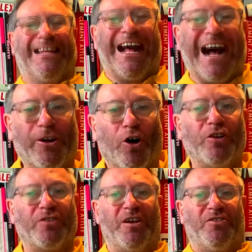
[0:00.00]

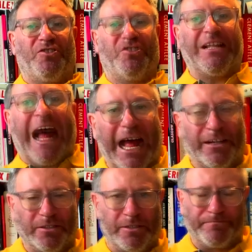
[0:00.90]
cannot
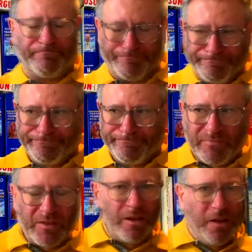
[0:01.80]
stand.
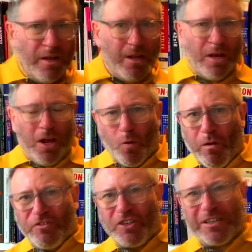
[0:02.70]

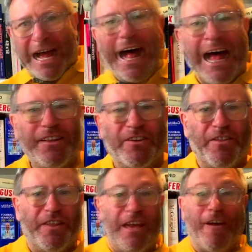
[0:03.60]
We've just had
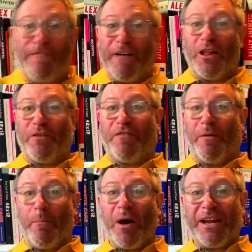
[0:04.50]
the value
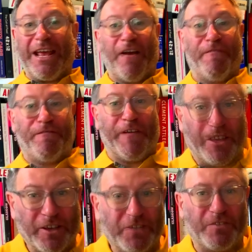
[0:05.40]
for money
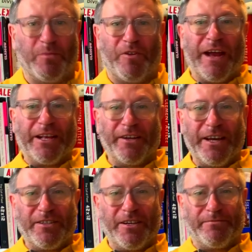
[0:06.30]
figures from the
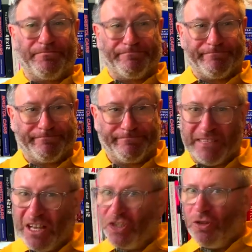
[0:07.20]
regulator.
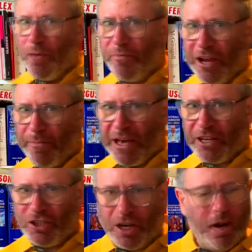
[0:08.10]
It's not a pretty
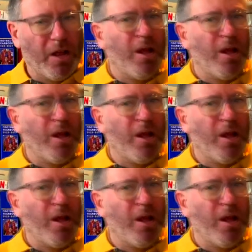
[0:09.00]
picture.